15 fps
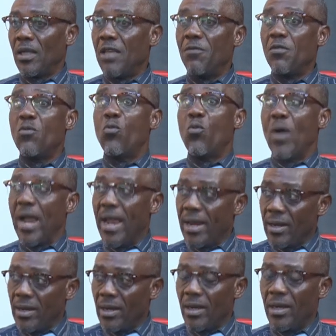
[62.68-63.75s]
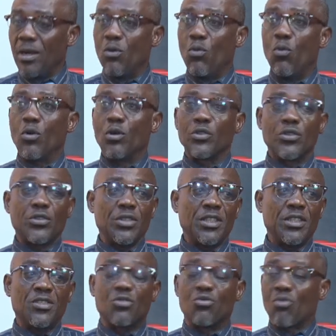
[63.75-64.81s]
Even when it was,
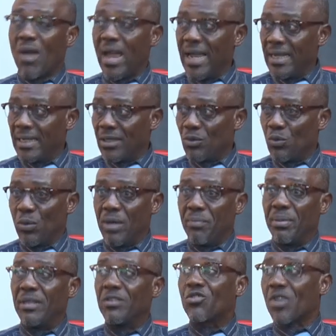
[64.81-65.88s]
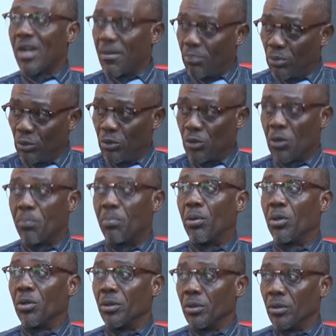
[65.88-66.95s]
his rights were being trampled
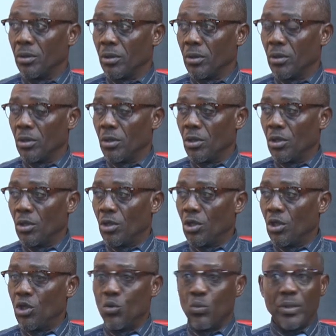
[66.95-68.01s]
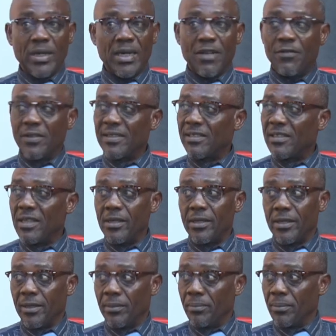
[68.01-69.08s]
upon, you will never see
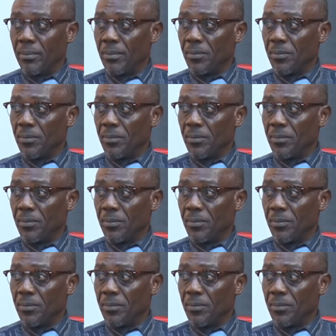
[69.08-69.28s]
him